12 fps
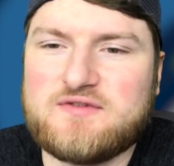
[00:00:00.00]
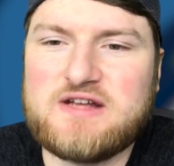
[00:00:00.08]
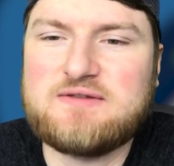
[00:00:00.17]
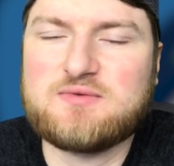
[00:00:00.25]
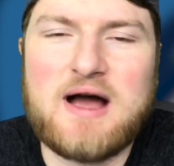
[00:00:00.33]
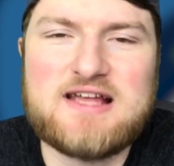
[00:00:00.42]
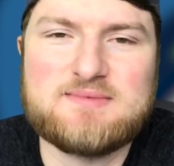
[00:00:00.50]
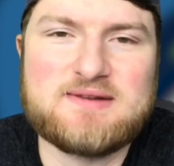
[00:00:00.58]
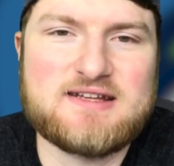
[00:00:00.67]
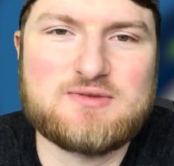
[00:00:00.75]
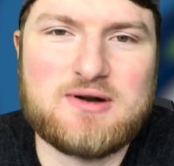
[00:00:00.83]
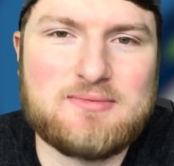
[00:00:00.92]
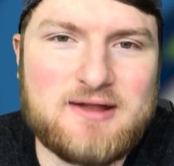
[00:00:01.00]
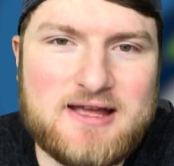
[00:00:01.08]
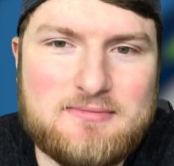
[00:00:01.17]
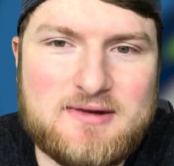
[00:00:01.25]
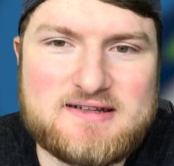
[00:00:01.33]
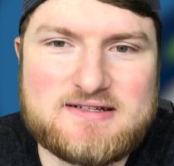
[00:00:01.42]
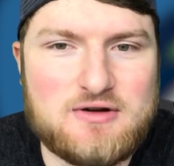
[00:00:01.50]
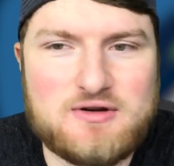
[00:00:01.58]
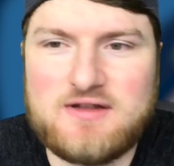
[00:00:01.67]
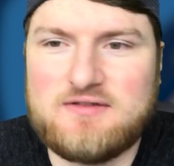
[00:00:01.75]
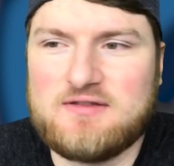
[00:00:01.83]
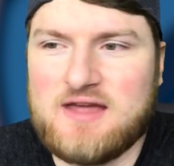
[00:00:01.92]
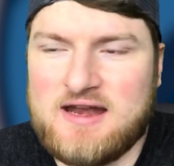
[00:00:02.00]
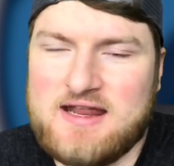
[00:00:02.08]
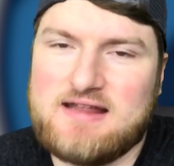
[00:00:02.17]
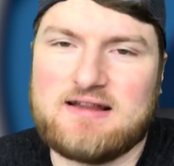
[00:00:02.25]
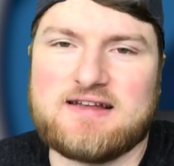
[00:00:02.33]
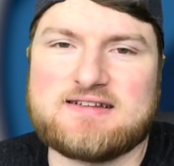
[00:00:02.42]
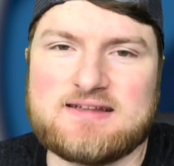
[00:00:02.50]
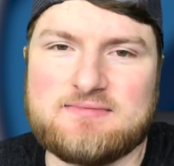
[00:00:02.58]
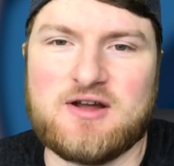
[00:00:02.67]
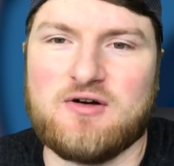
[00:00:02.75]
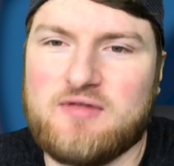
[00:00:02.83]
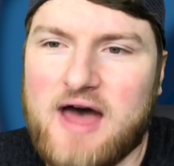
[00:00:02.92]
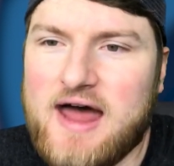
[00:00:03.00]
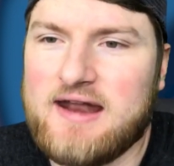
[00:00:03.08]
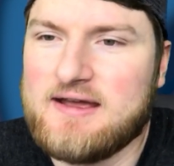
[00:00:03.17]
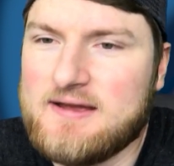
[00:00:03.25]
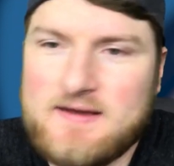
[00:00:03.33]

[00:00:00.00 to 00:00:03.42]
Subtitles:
If James Wiseman doesn't want to play in Minnesota and he lets them know that,